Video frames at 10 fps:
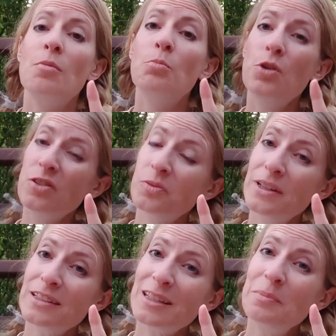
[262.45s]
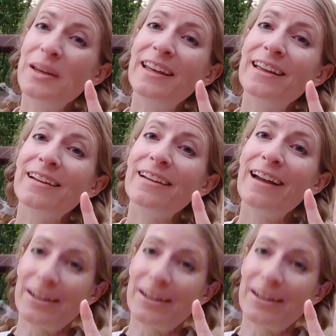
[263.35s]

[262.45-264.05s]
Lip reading: movement, meaning